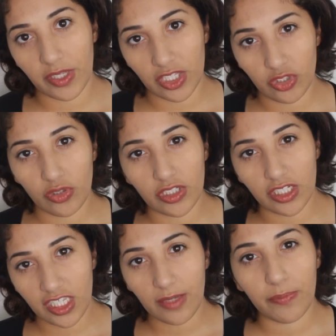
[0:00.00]
because you
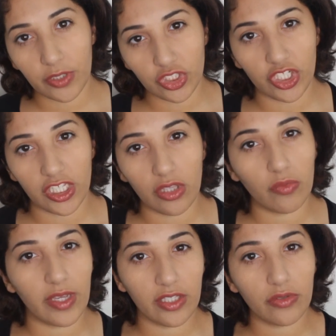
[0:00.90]
could keep pushing,
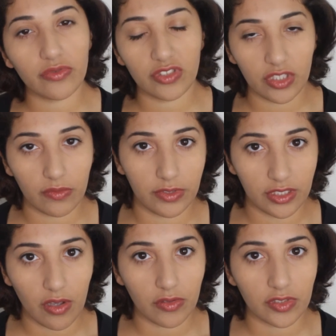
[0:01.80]
either way you don't see the
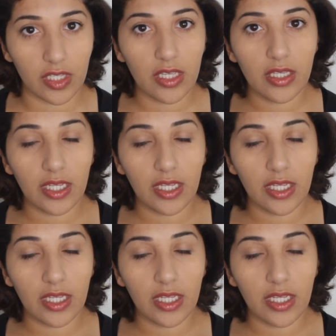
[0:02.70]
results,